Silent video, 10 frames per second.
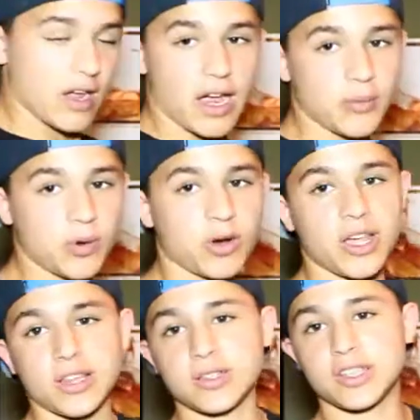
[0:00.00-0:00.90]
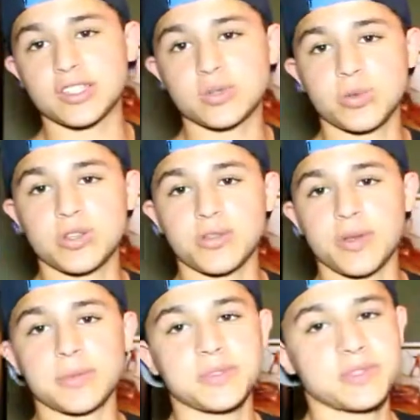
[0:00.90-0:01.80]
I broke on learning switch
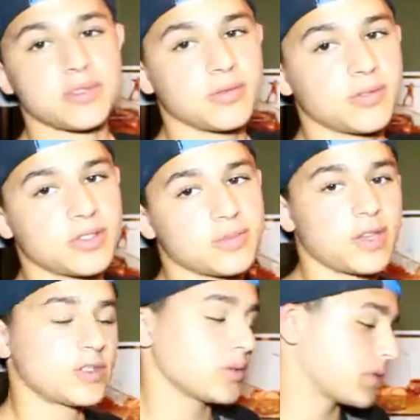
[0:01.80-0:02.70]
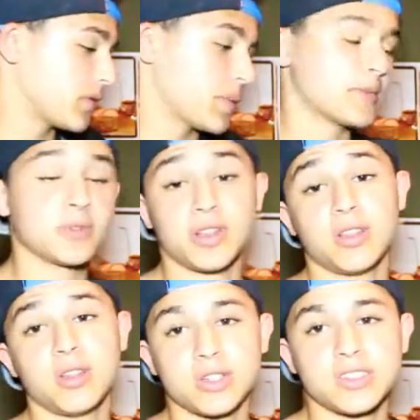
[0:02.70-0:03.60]
flips, because my switch flips
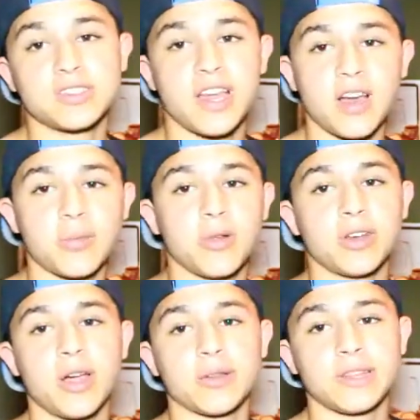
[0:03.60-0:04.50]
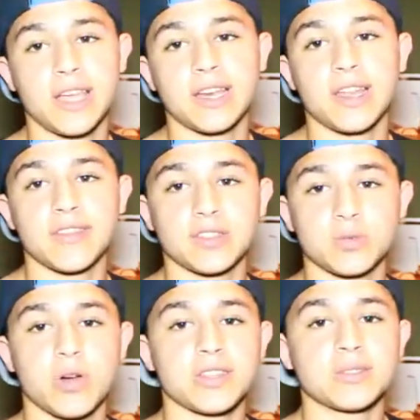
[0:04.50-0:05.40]
looked terrible and I would land on
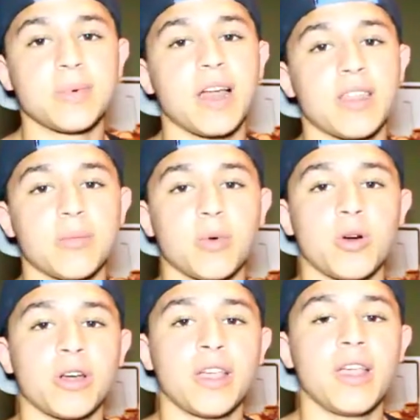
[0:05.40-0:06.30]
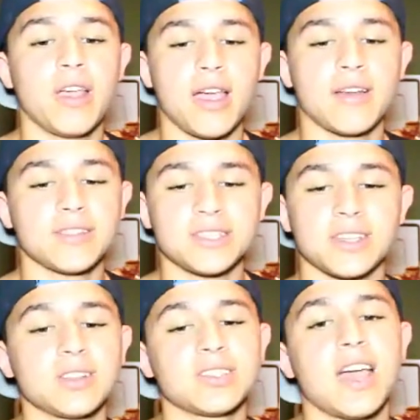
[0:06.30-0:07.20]
this one spot of the board every
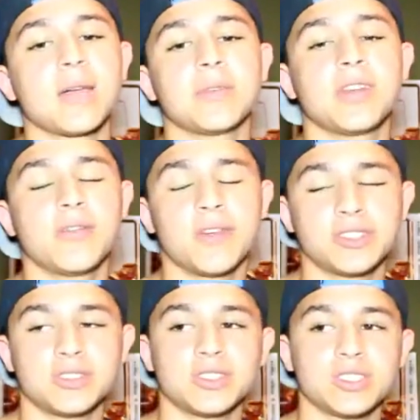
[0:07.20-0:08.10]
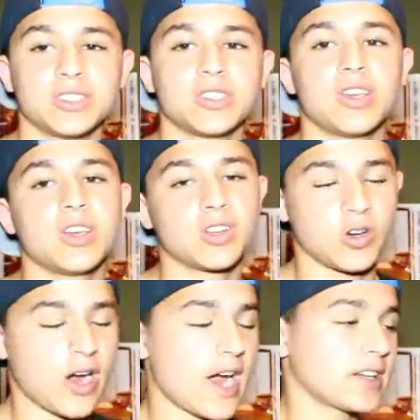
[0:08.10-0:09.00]
single time, and it eventually just
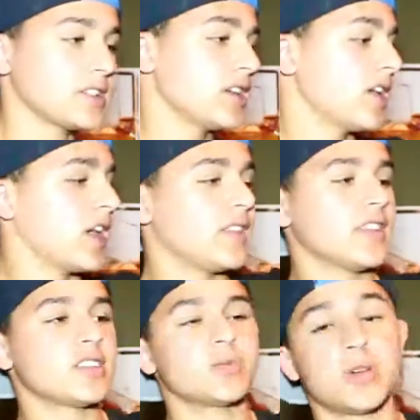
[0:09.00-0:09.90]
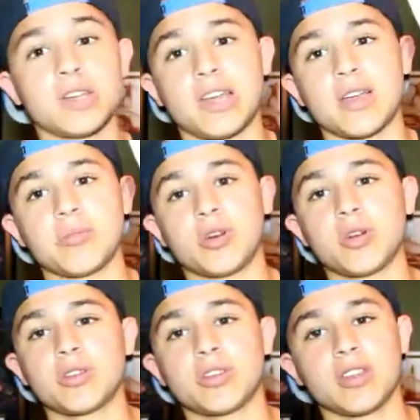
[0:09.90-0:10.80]
cracked. And this one I
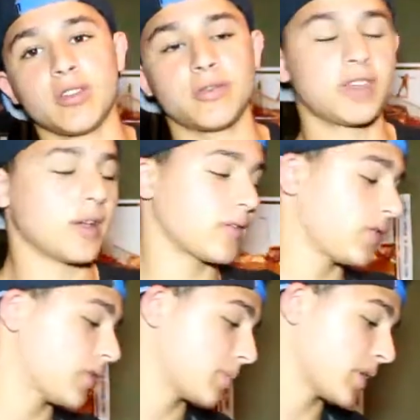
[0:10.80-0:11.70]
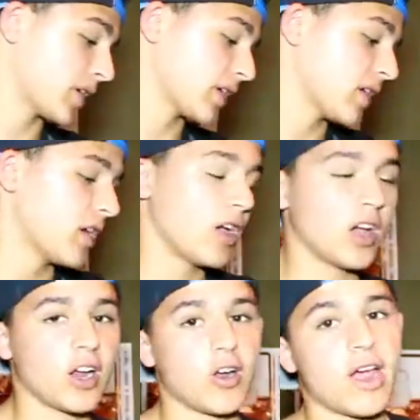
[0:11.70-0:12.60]
broke of kick flipping
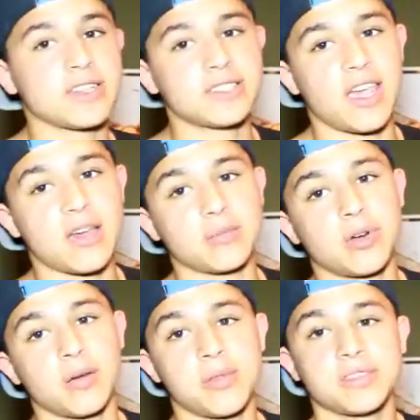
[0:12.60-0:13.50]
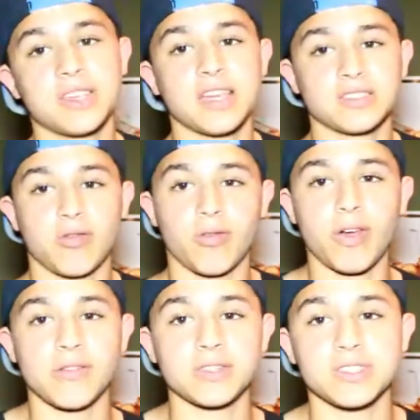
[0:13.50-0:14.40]
a grass gap, probably the size of a
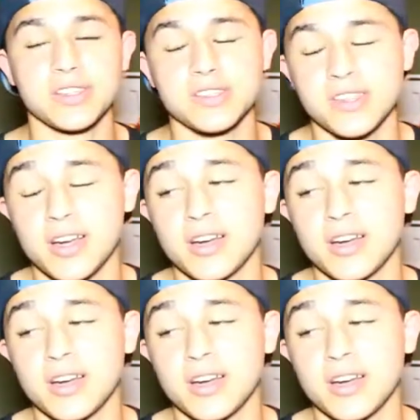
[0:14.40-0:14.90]
5 or 6